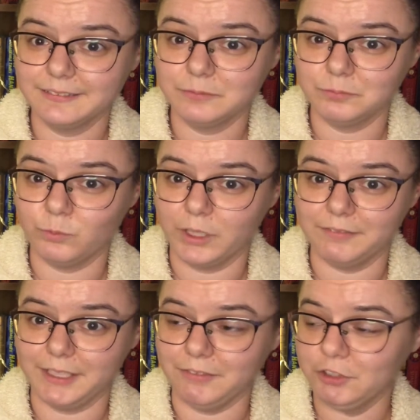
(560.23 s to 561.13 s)
one
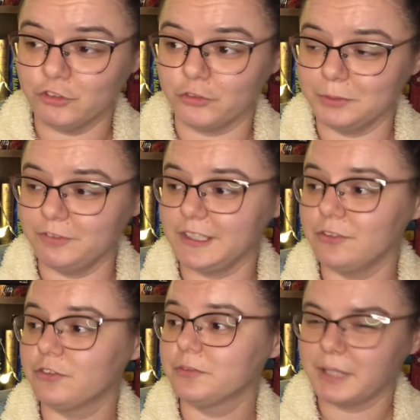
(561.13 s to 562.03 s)
of the Avengers
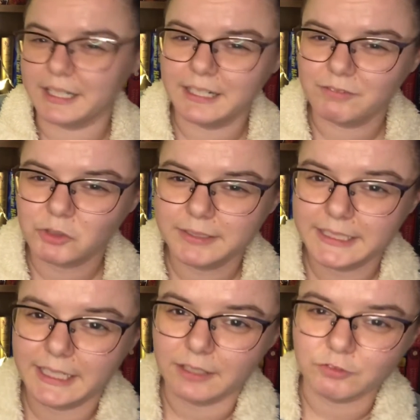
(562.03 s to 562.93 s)
movies. I never
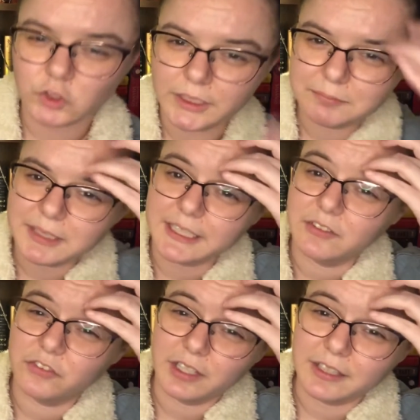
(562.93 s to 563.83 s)
really cared for him. Like,
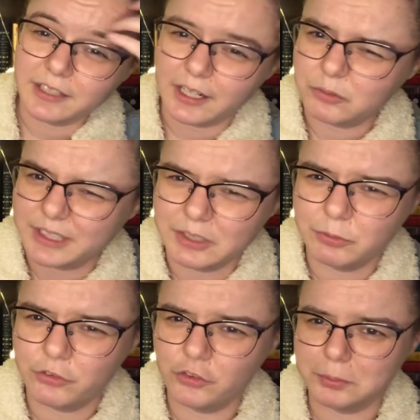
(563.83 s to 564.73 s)
his death, I don't think,
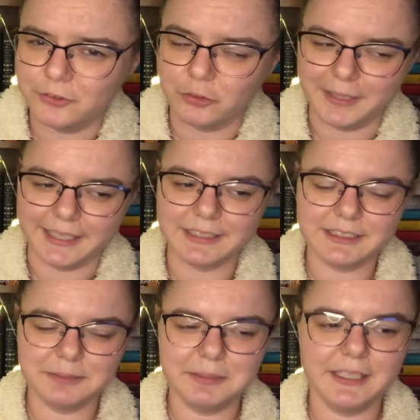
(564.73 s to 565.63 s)
was super dramatic
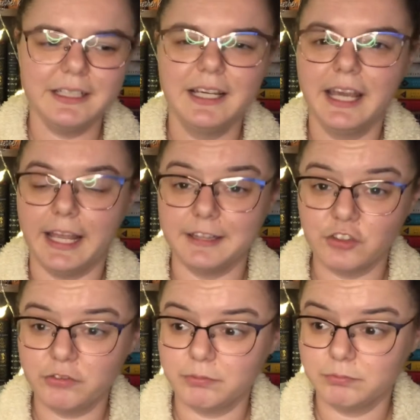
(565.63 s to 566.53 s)
to me. And
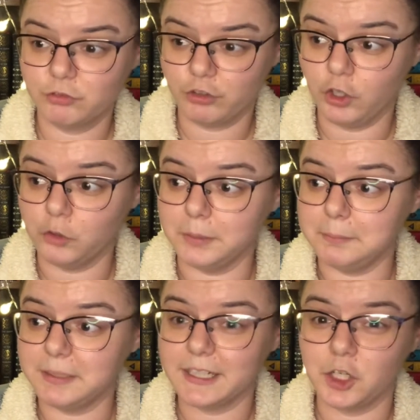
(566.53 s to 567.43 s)
this show
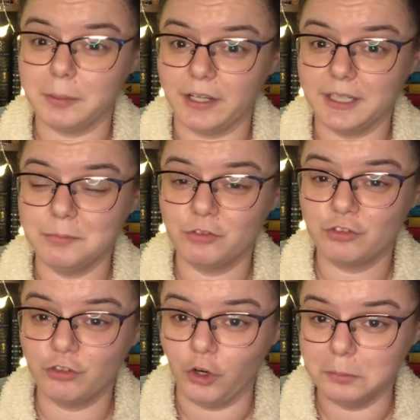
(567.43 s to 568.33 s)
made me care about him
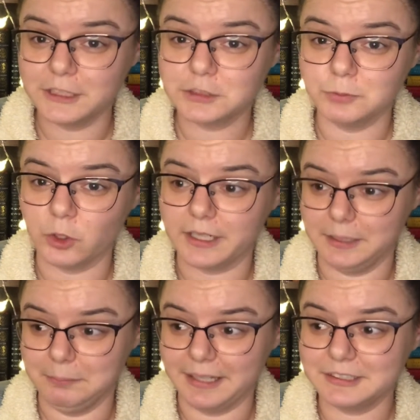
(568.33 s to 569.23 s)
so much more
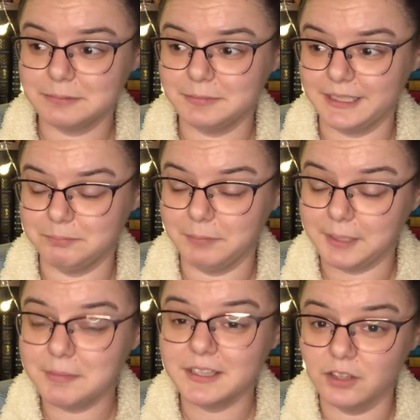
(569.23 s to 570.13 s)
and made
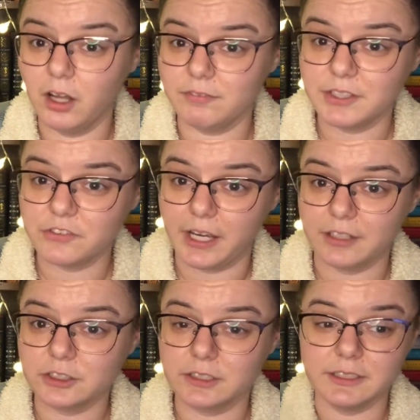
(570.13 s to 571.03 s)
me love this
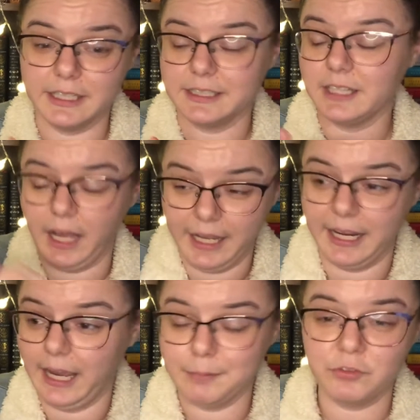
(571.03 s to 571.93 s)
actor. Like,
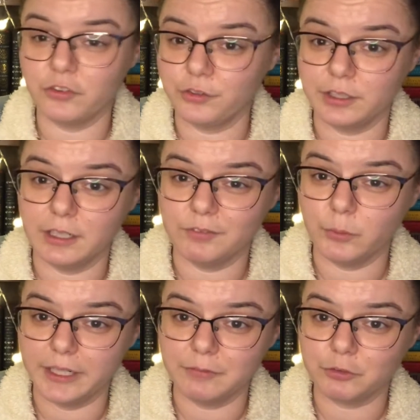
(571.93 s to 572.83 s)
I absolutely love the
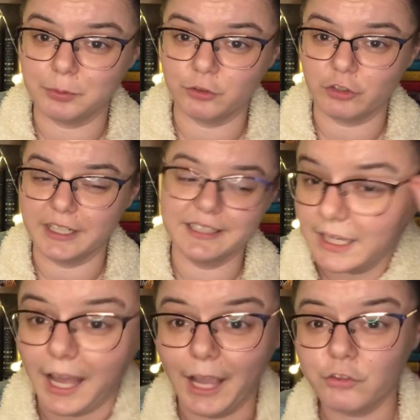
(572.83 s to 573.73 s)
way it was portrayed.
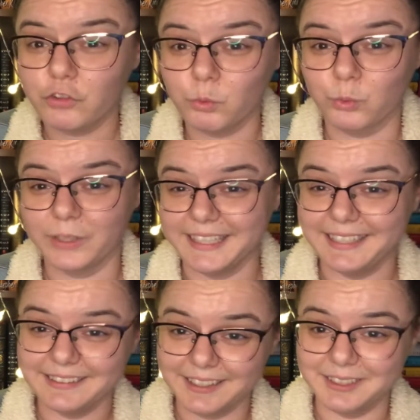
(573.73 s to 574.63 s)
I also
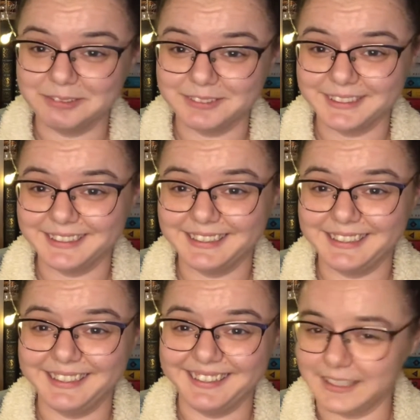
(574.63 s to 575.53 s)
really loved
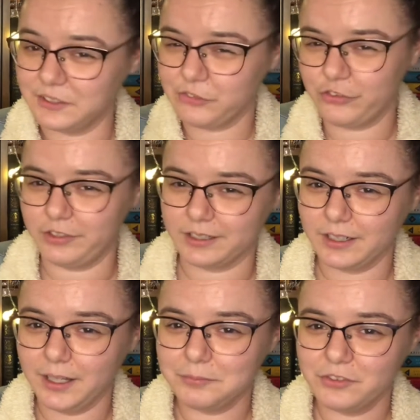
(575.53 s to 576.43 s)
the
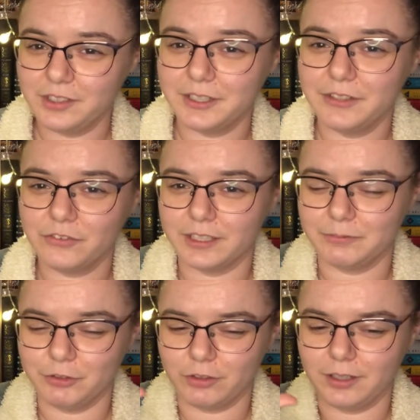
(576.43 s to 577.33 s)
sitcom series. Like,
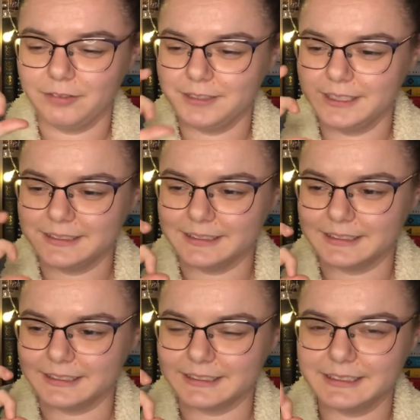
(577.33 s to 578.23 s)
we started off in, like, the
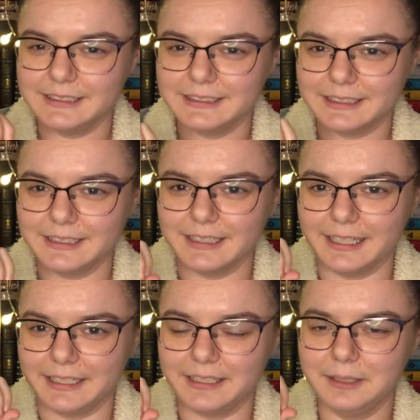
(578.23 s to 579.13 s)
60s and,
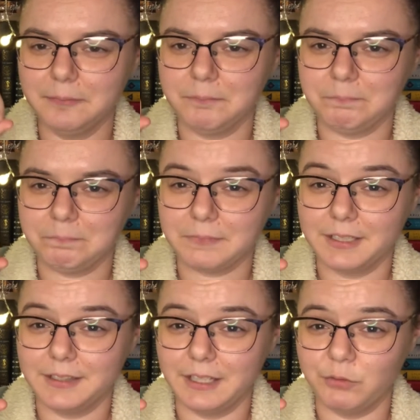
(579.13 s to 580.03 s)
like,
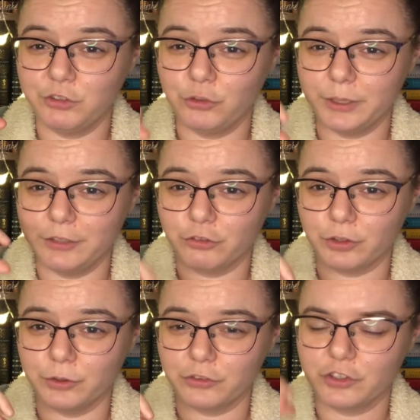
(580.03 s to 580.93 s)
they would do
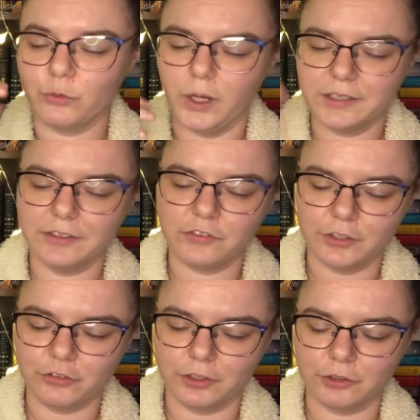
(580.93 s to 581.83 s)
intros because Wanda
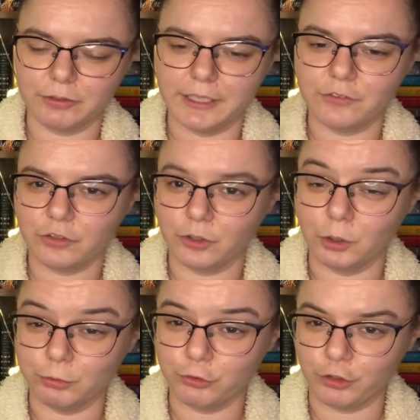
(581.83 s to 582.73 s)
essentially creates her
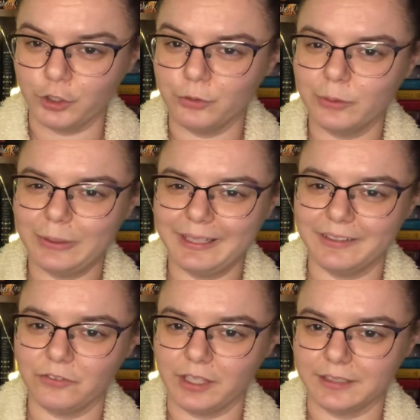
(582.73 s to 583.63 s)
own show and
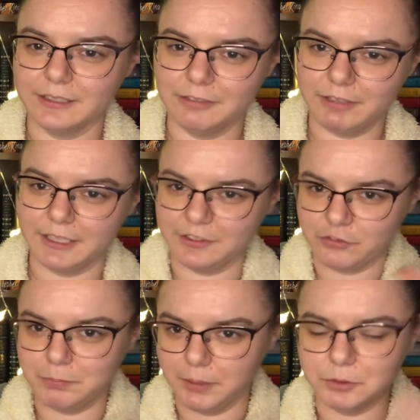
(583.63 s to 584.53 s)
is, like, living in
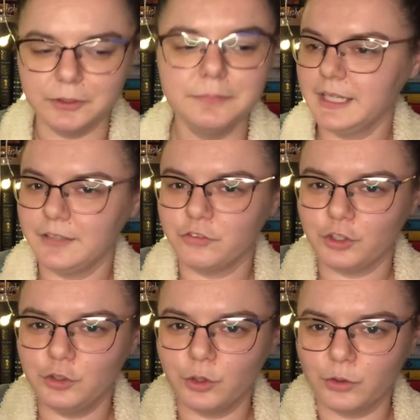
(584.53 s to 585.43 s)
this bubble. And so
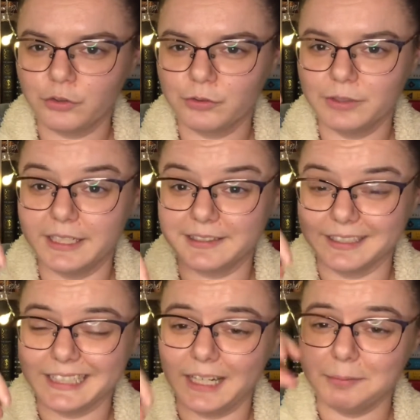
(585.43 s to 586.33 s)
you go through, like,
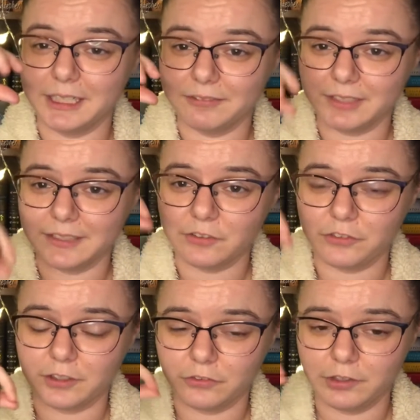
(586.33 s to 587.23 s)
the timeline of, like, the
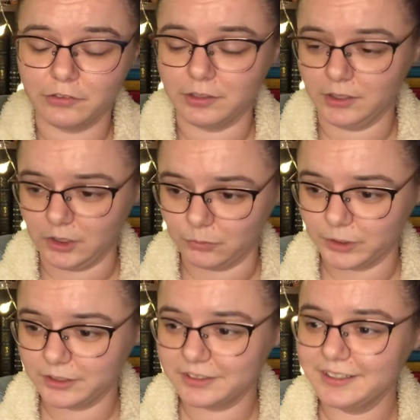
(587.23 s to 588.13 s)
60s and onward